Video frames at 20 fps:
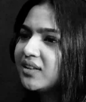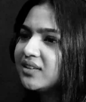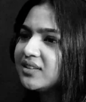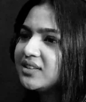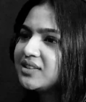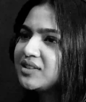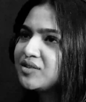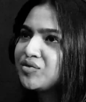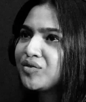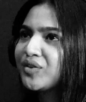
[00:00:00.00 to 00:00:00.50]

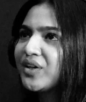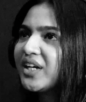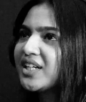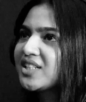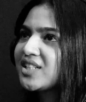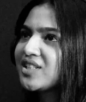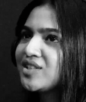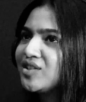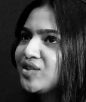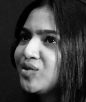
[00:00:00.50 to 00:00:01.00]
this
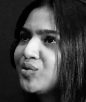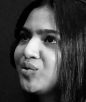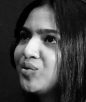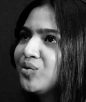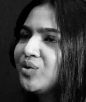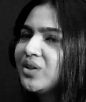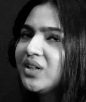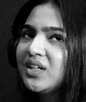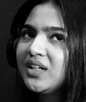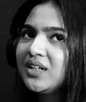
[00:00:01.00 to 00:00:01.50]
fresh
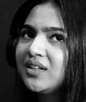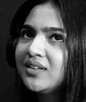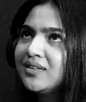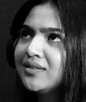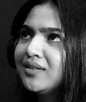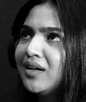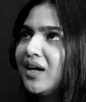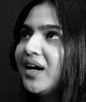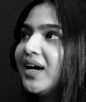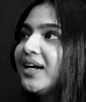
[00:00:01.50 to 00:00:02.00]
new
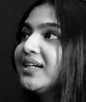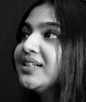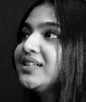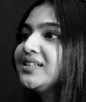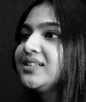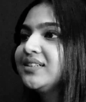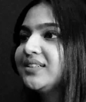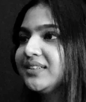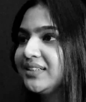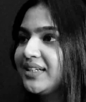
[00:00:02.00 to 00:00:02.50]

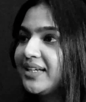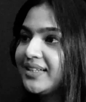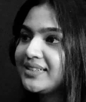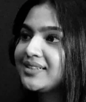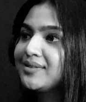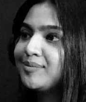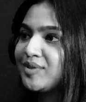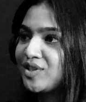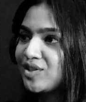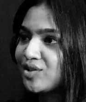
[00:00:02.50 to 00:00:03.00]
art
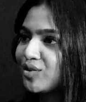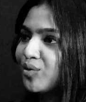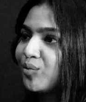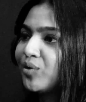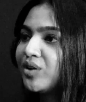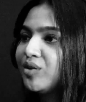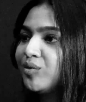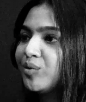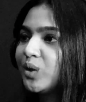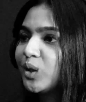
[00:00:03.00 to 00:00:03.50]
exhibition, or
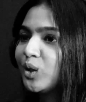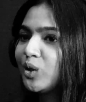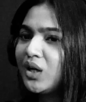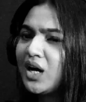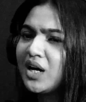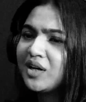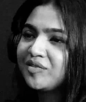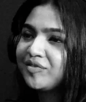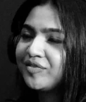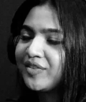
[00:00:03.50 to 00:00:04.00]
what do you want to call
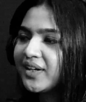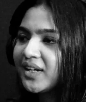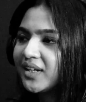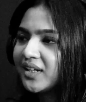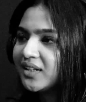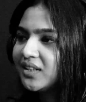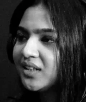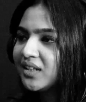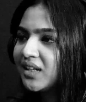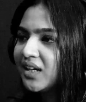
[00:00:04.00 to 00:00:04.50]
art
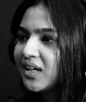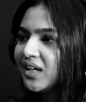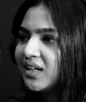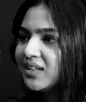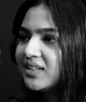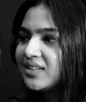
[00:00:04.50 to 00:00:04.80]
fair,